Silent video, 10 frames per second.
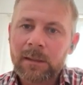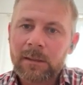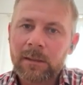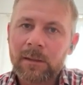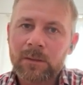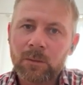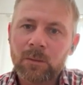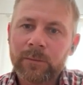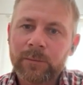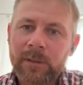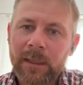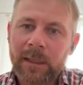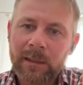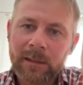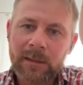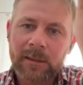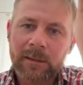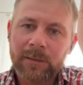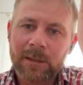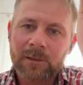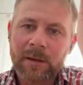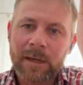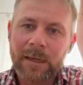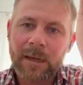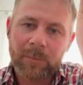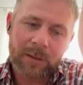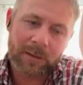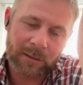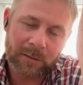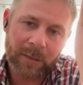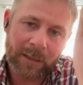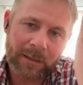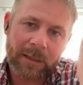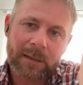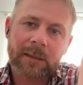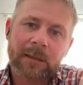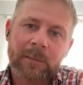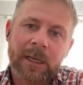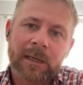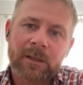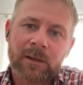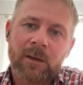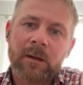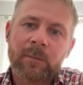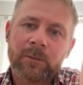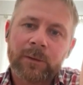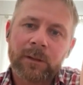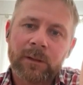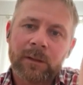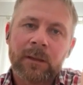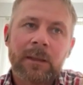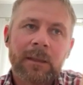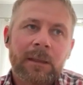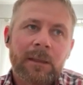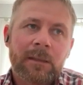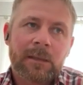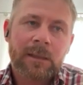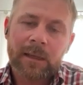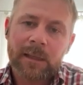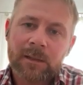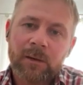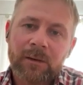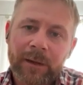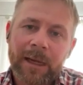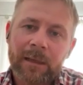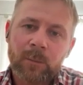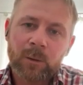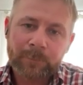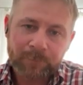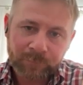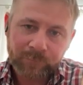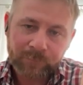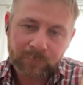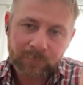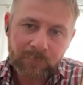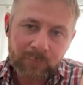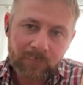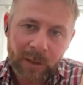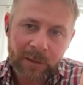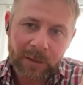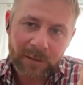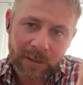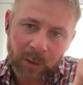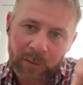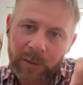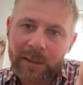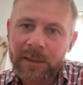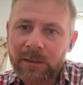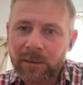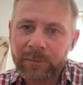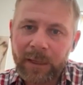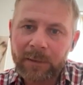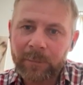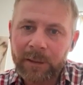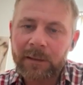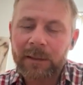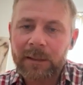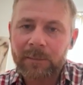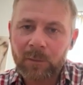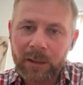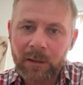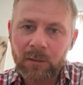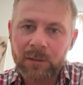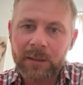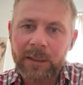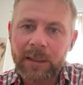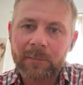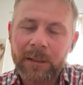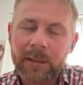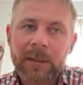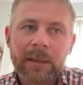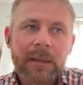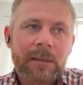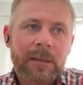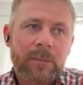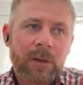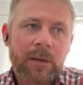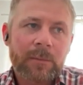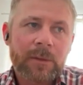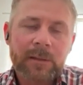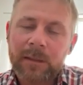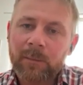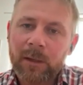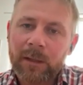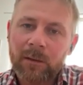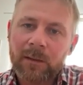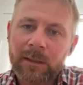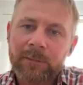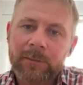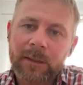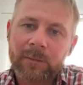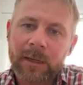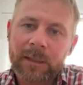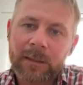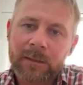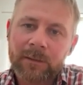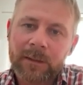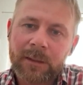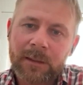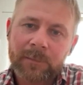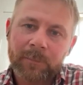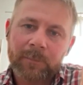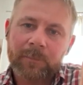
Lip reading: to her jaw for a second and just lift it straight up and make that a little bit undesirable for her to say that's not available. And then she might release off that a bit, and then you might hold it again. But sometimes you might hold a lift in the rein until she just,